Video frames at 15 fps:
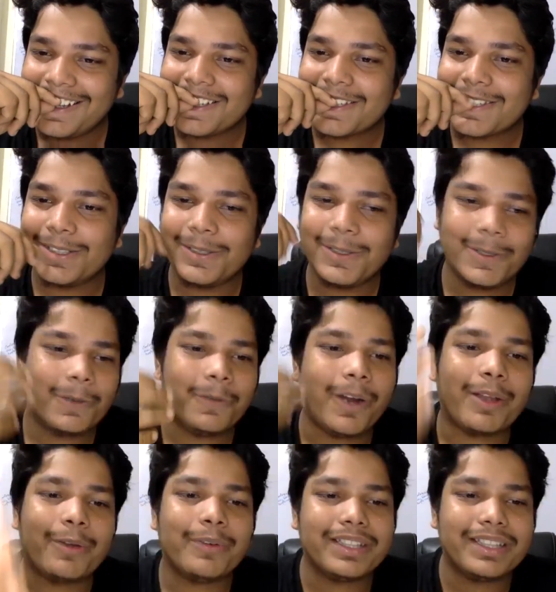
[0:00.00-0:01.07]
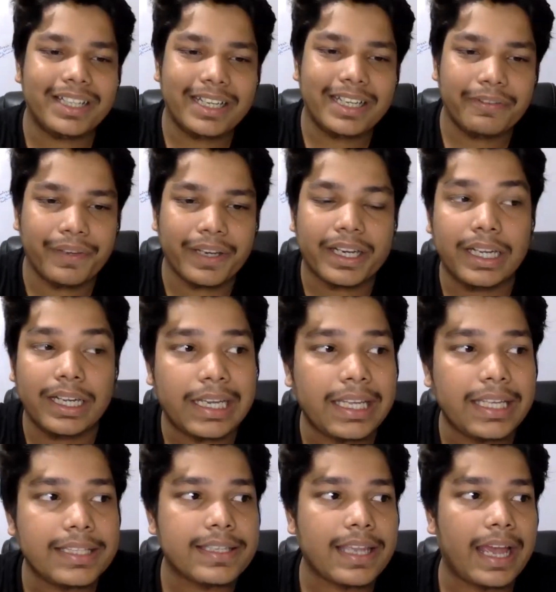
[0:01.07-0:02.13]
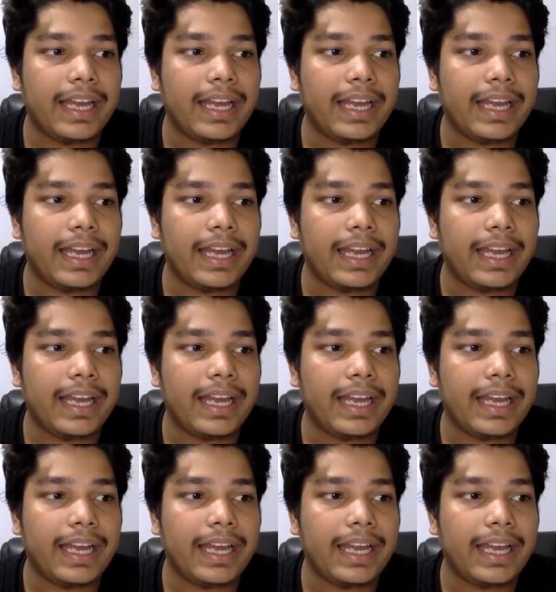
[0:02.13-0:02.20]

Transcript: So, what were the difficulties,